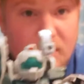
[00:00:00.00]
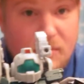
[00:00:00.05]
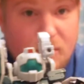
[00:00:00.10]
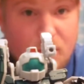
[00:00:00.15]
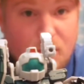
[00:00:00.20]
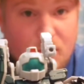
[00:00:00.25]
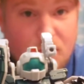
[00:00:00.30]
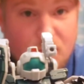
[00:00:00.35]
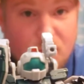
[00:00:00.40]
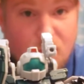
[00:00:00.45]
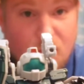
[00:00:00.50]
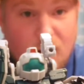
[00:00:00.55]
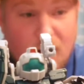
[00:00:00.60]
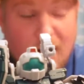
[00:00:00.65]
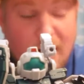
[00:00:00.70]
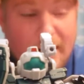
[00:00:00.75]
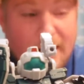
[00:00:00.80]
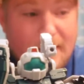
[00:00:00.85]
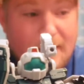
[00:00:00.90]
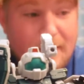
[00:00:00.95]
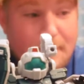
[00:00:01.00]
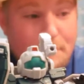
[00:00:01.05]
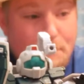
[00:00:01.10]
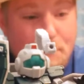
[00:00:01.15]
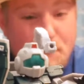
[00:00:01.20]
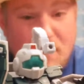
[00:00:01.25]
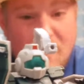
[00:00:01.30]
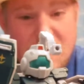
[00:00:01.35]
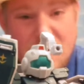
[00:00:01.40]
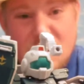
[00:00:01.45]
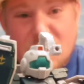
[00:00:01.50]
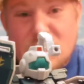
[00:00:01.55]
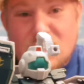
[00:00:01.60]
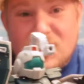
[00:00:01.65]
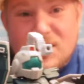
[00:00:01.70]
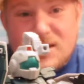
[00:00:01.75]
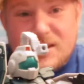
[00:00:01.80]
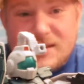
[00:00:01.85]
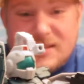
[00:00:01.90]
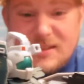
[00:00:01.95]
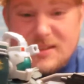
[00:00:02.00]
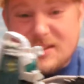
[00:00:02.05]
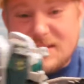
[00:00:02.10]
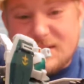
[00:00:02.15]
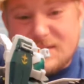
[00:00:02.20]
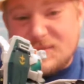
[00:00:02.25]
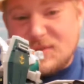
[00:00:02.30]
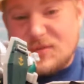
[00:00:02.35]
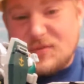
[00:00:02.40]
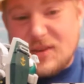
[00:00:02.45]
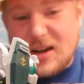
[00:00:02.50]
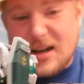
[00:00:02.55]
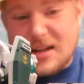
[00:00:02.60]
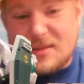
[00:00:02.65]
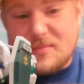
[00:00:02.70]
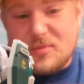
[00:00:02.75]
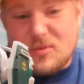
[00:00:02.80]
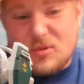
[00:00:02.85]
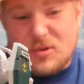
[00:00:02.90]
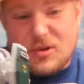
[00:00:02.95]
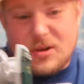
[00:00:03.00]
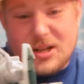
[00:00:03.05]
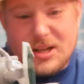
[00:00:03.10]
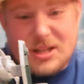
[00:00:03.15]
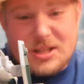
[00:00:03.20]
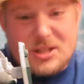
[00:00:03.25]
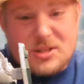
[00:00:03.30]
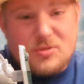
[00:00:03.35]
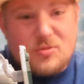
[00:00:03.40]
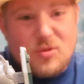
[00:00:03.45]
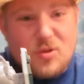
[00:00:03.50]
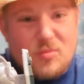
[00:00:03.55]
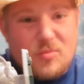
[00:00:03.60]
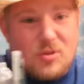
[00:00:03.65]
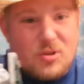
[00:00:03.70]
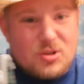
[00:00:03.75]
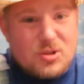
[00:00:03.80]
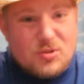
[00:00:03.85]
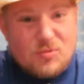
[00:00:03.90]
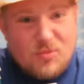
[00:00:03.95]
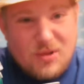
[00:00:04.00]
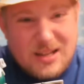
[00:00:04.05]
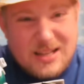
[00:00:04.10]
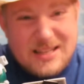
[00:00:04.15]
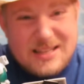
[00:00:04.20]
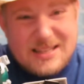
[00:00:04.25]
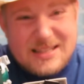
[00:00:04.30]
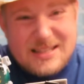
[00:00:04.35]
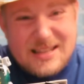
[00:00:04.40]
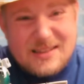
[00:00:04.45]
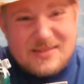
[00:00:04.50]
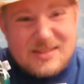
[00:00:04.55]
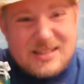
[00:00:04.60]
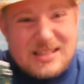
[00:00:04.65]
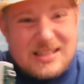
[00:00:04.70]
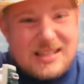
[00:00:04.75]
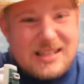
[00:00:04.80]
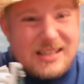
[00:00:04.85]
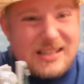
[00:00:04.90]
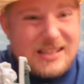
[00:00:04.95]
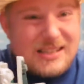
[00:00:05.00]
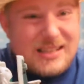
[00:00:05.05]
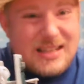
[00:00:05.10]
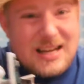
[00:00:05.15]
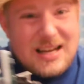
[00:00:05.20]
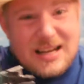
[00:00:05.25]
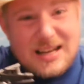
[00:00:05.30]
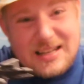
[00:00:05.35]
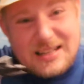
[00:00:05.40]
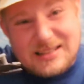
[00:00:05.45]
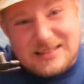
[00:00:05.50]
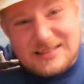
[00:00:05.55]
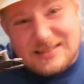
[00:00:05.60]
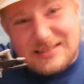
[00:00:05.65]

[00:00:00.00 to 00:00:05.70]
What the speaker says: worthwhile. If you find it more, it's normal $27.99.